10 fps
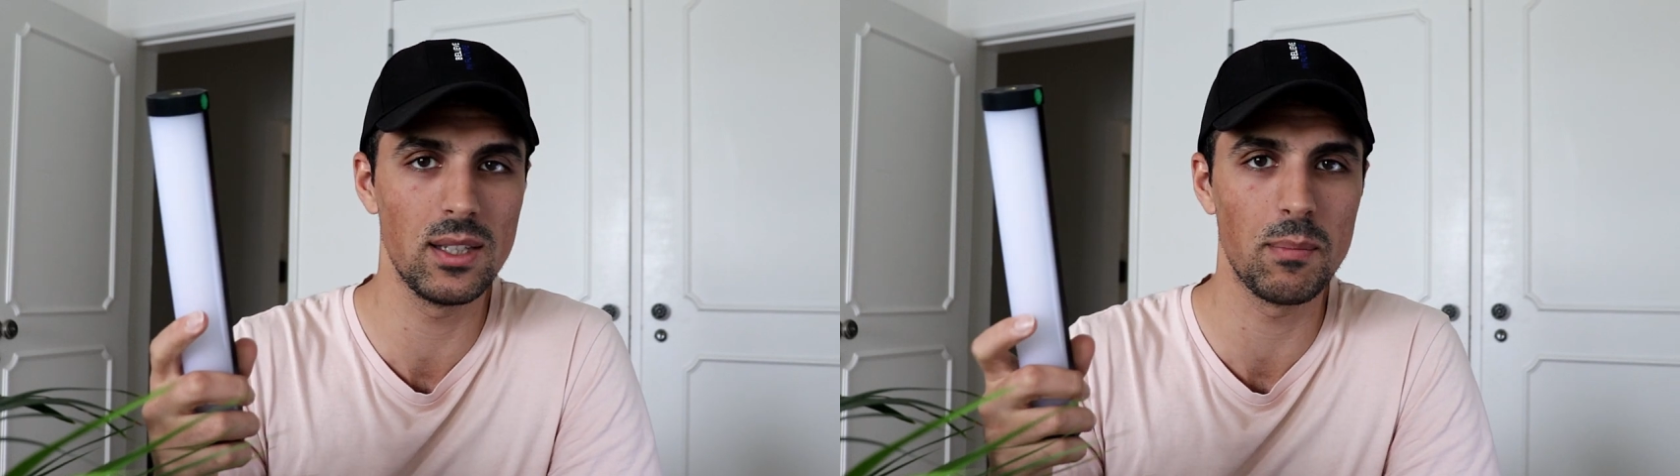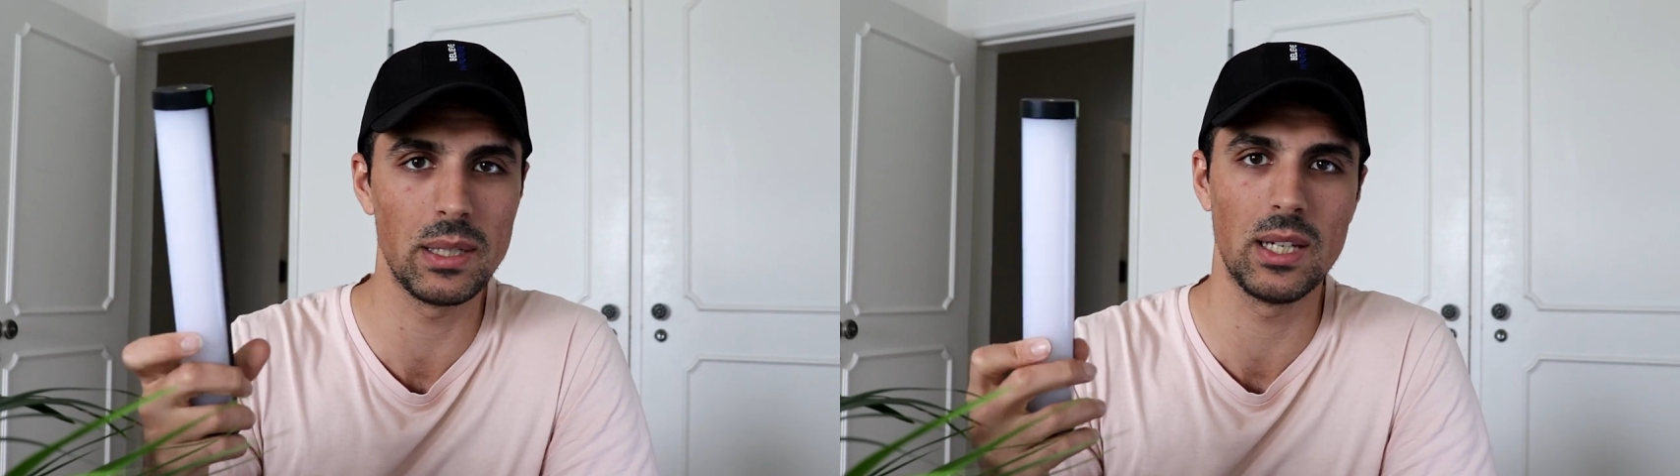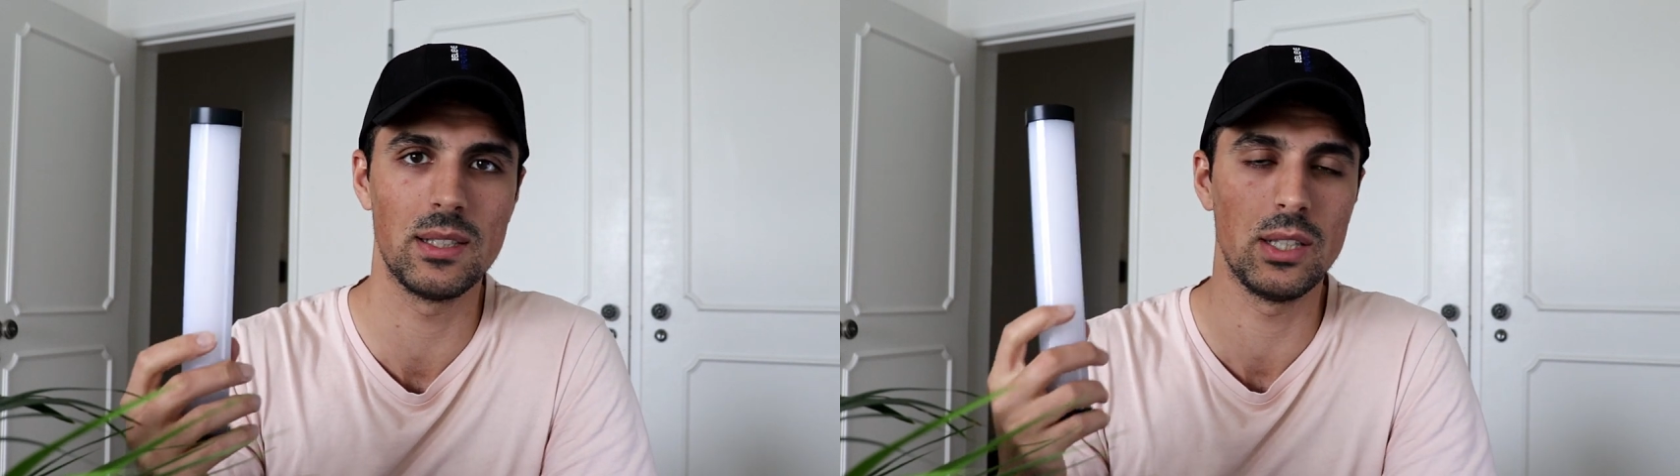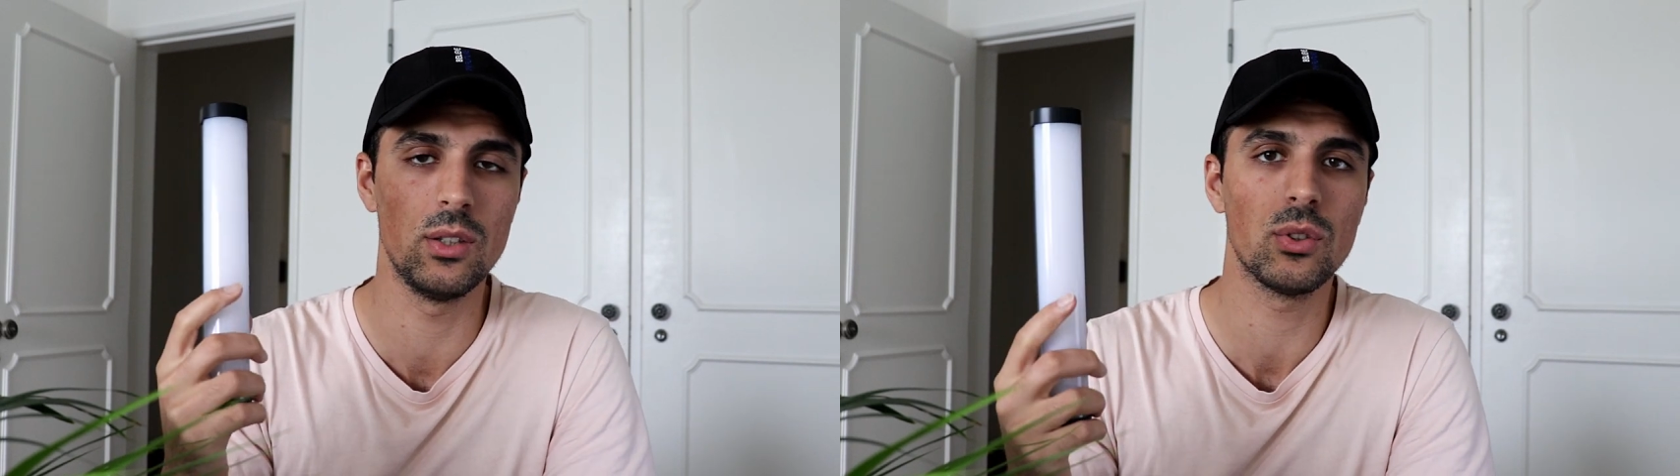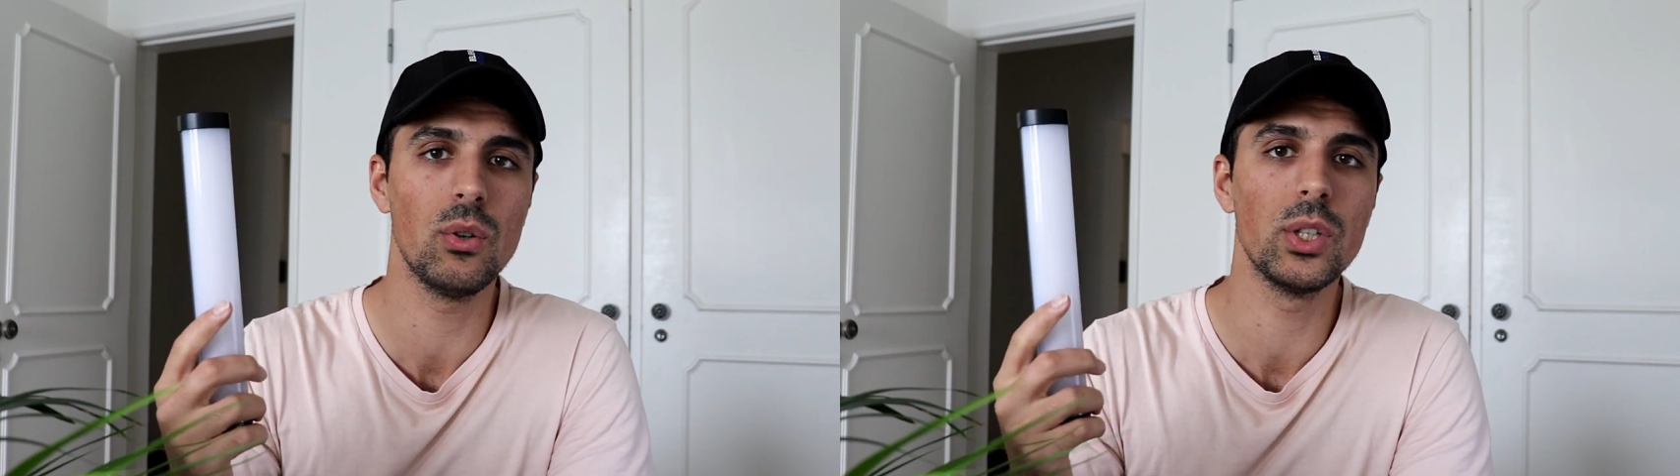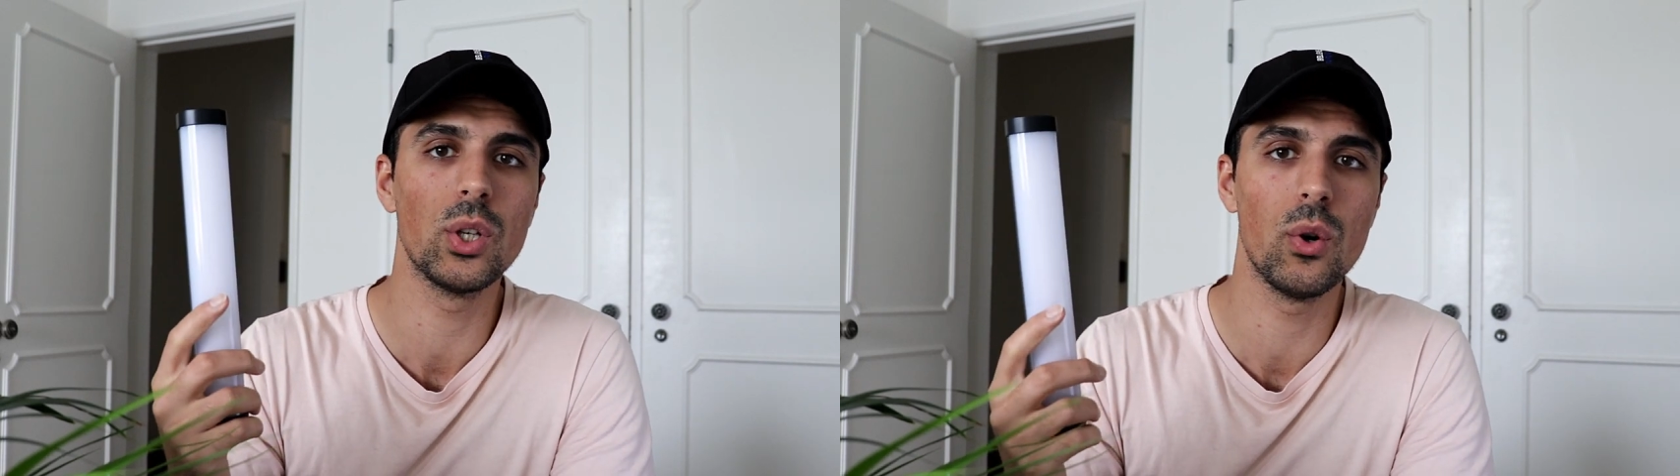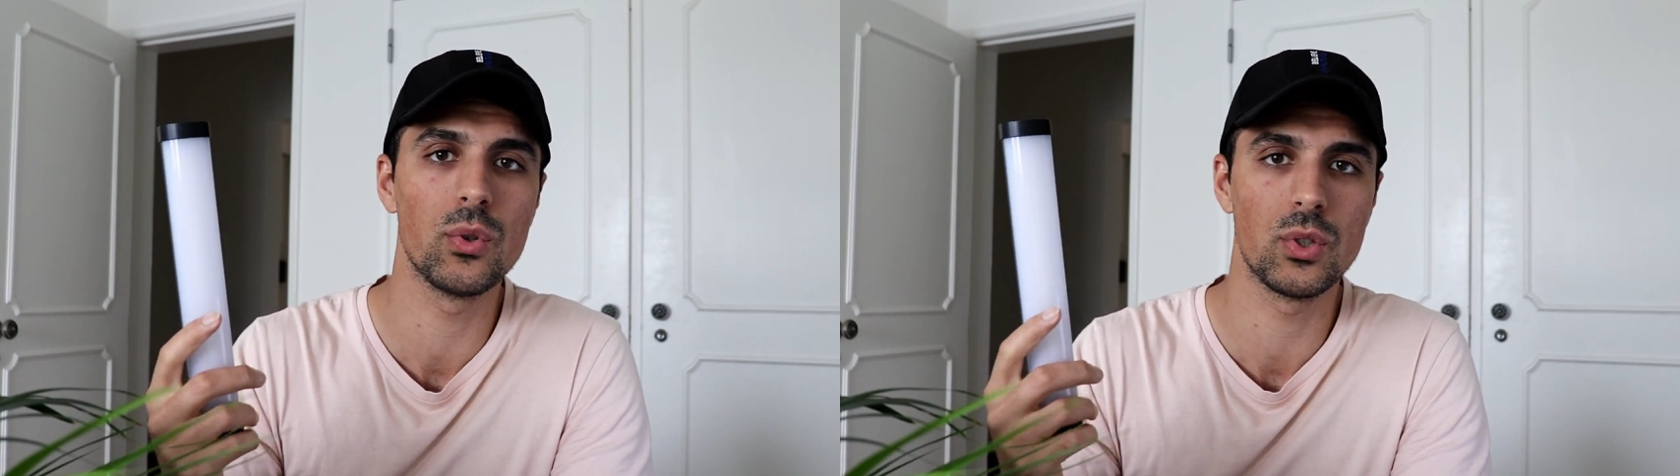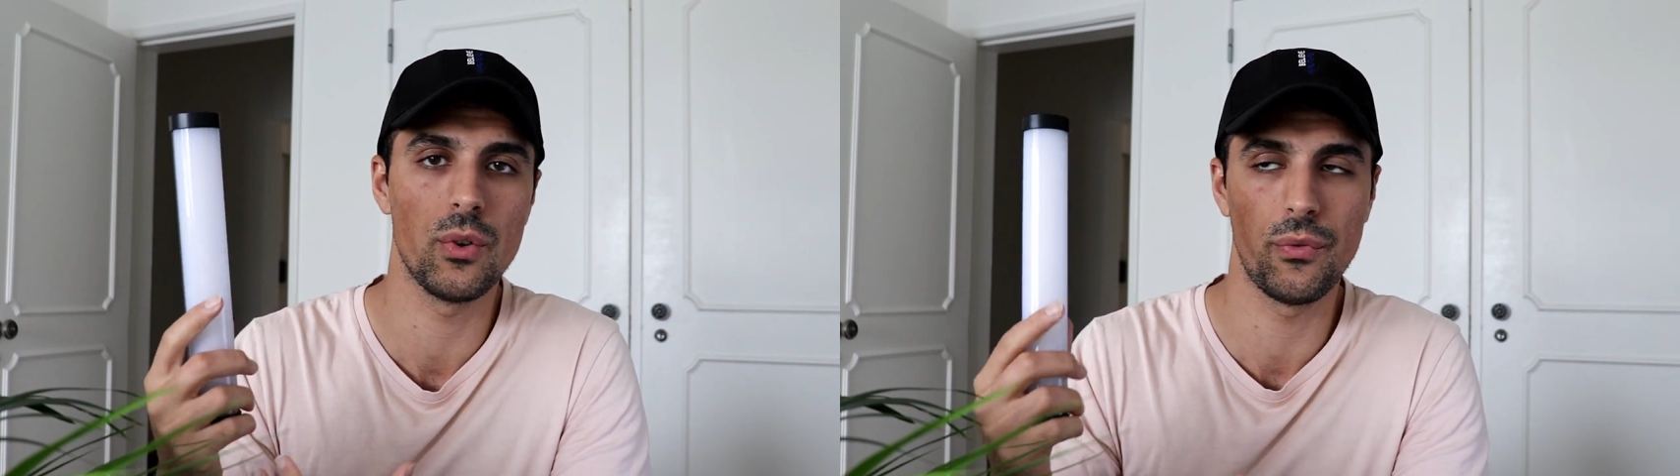because it not only goes
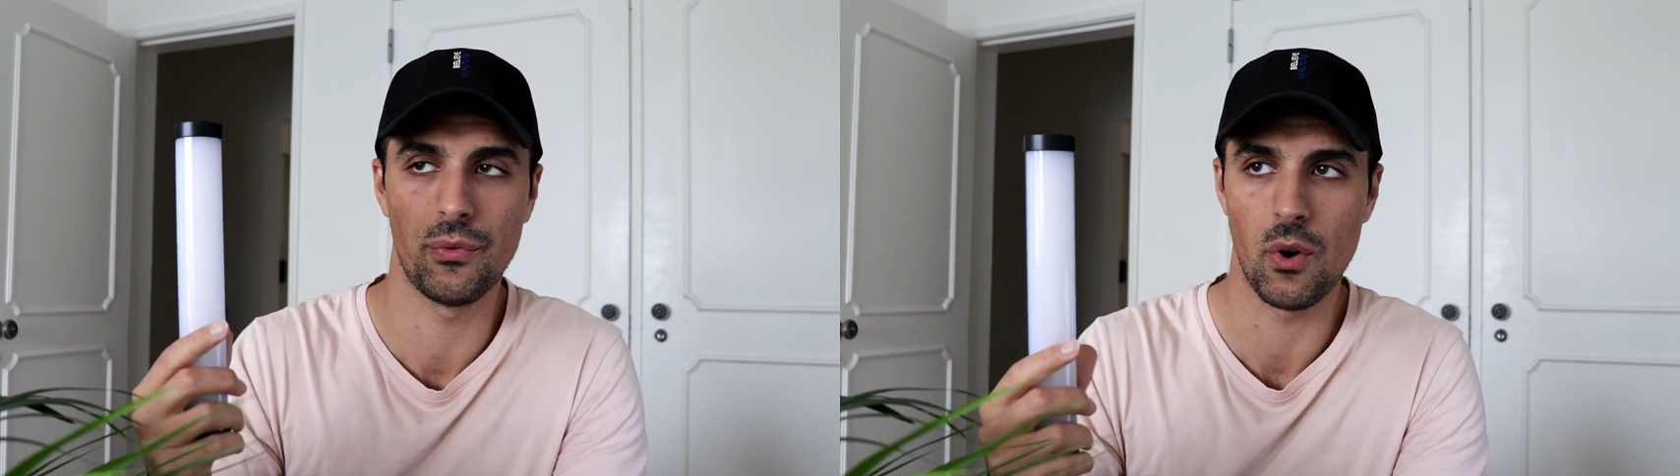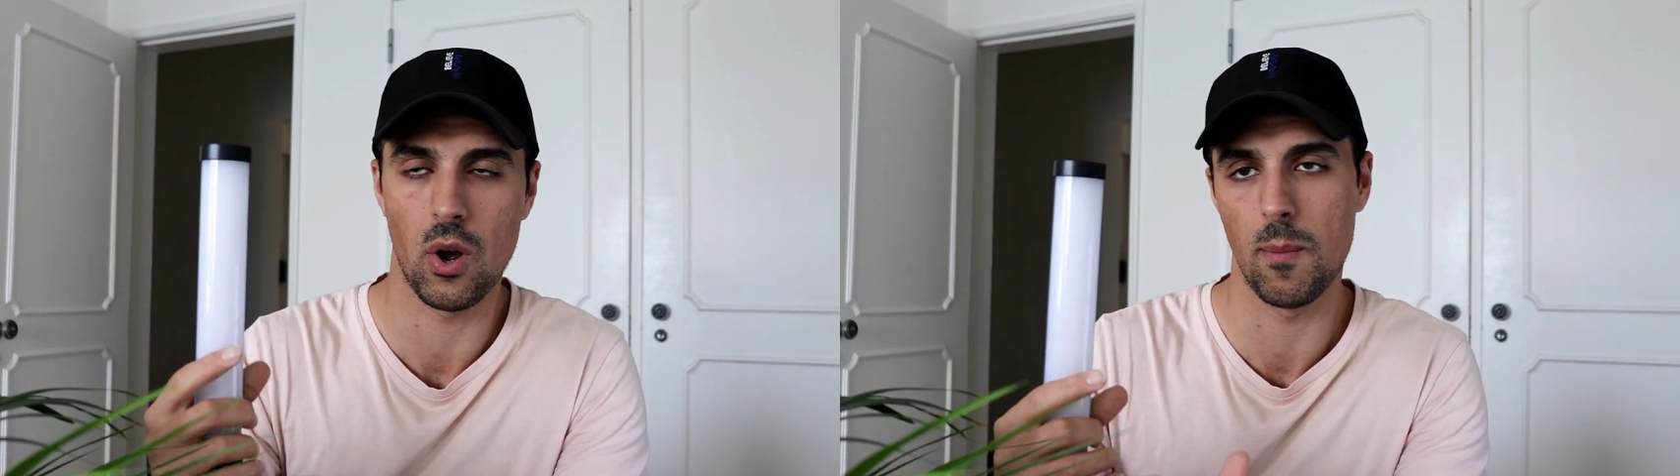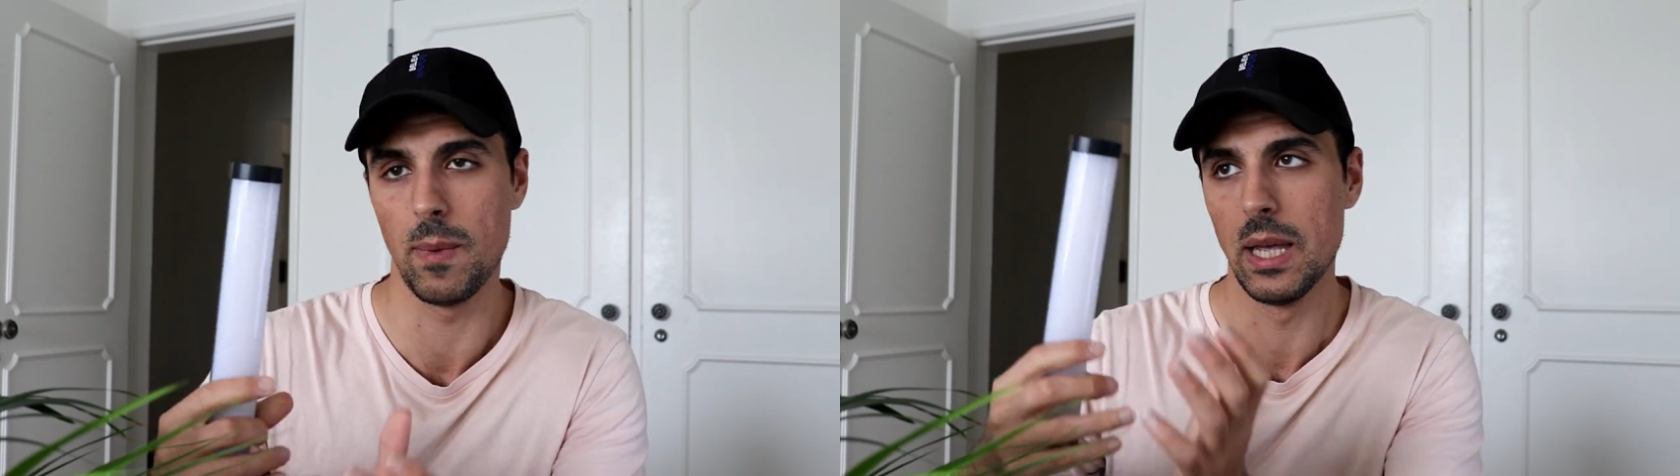from